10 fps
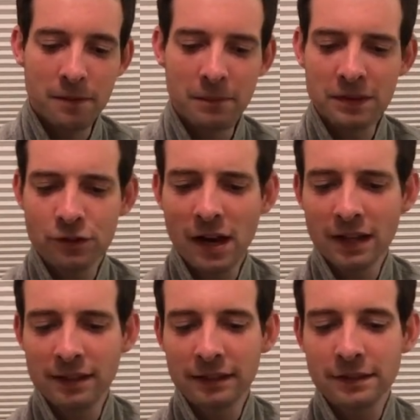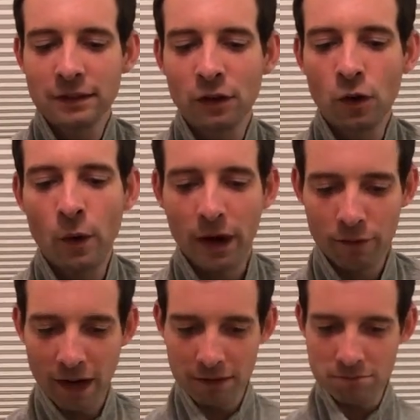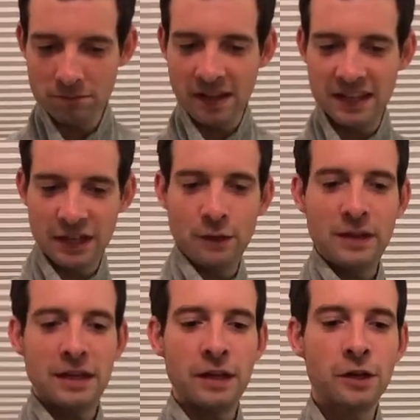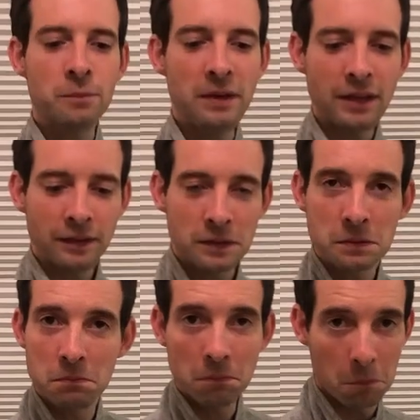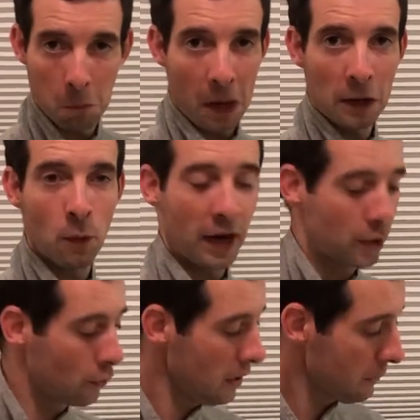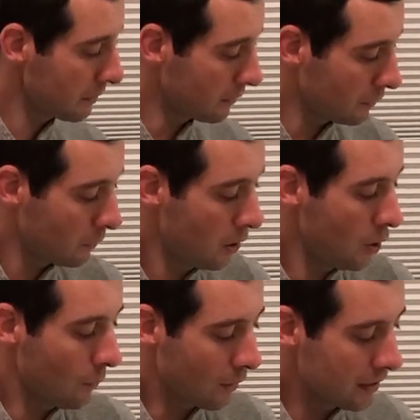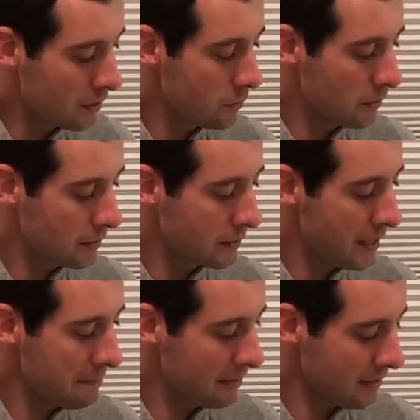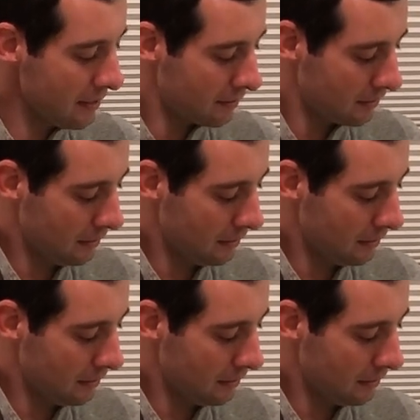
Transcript: Mr. Ack, that doesn't look quite right. I think you need another piece. Well, I quite agree with you. We're gonna do the same thing.